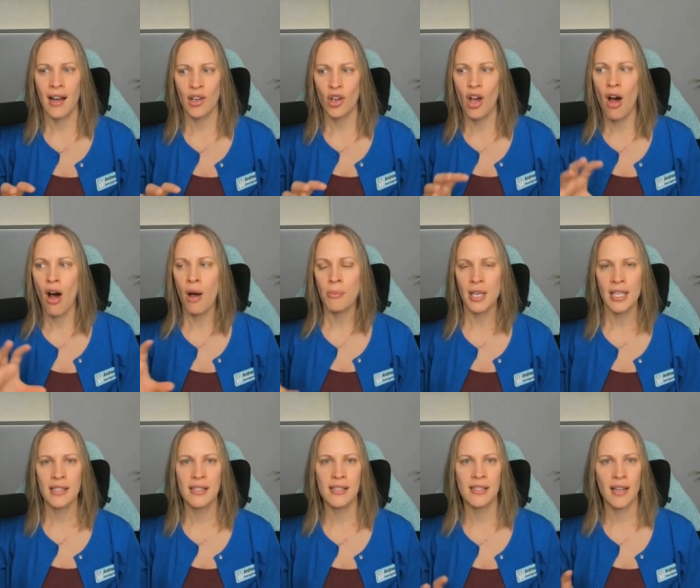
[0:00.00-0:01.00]
calming
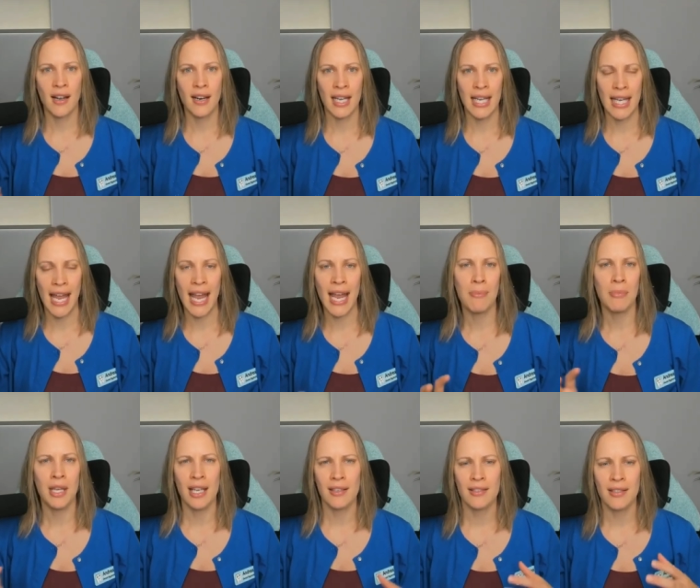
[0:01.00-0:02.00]
study,
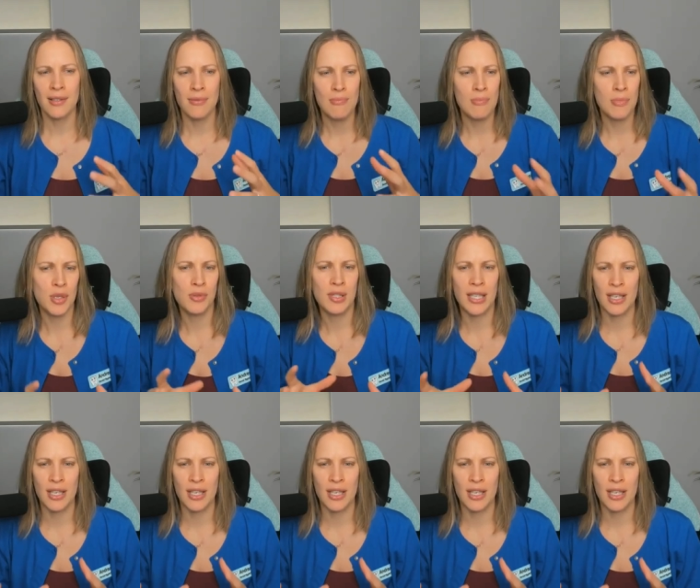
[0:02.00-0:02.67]
ambient music